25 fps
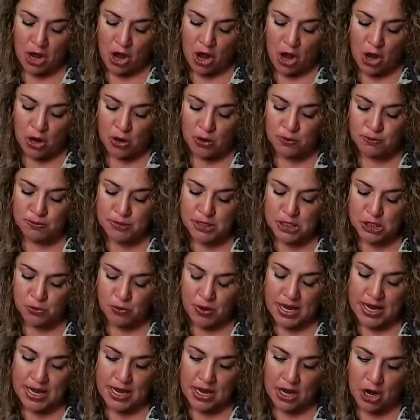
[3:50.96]
Home,
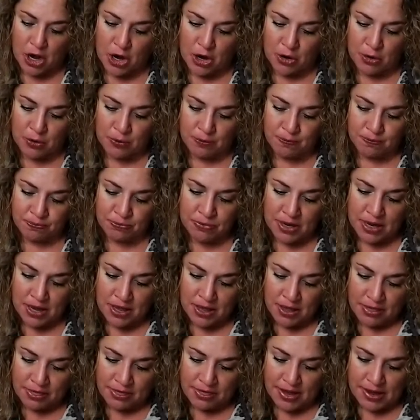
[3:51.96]
sweet home.
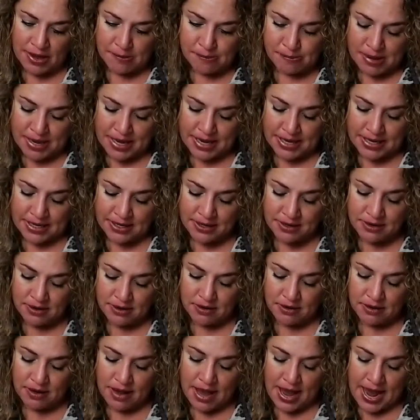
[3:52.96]
The men
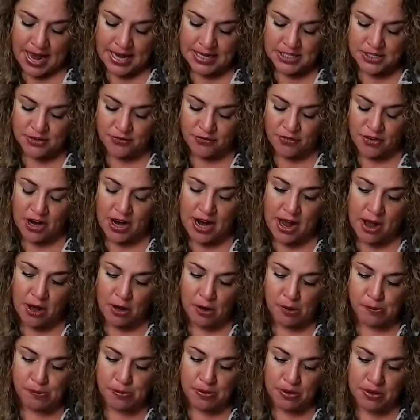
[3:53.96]
ask for
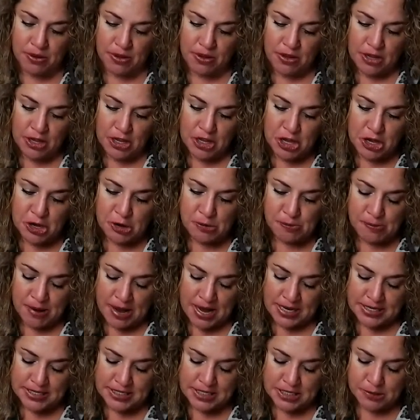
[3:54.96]
help. You
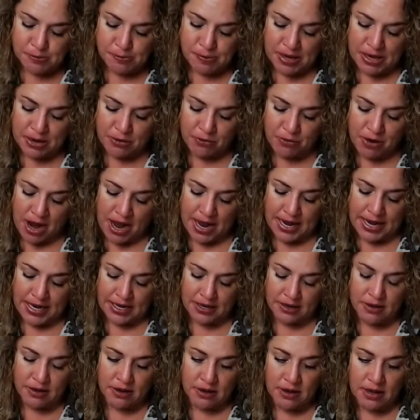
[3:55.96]
must be right.
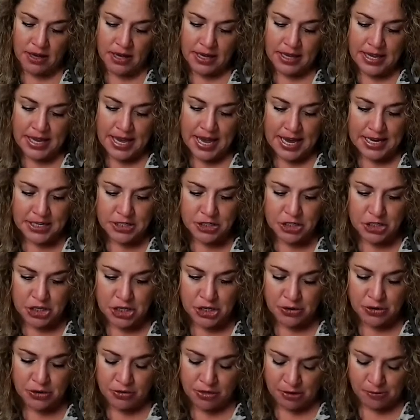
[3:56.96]
Get
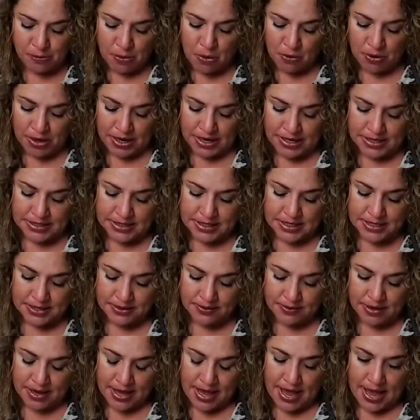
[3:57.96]
to the point.
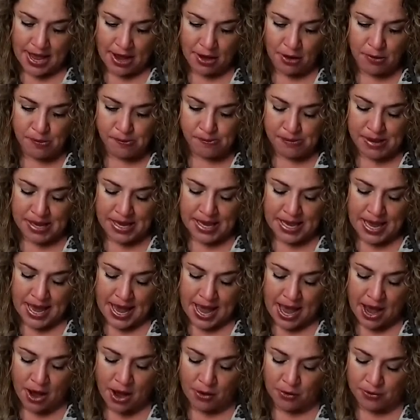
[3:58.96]
Help me
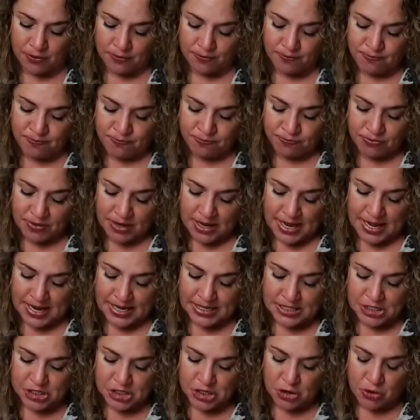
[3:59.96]
out.
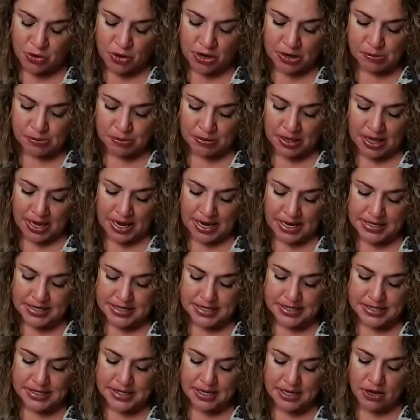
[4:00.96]
It's your
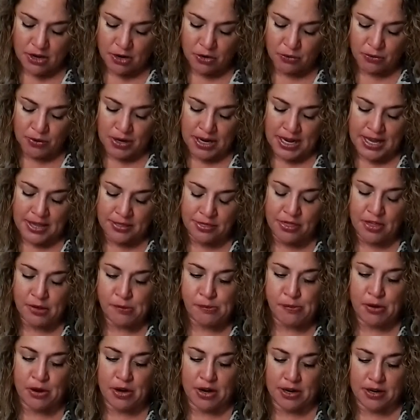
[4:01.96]
place. Read the
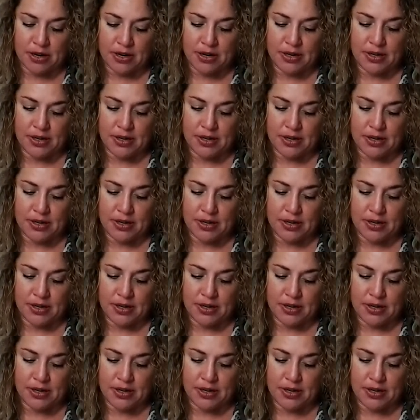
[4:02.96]
book.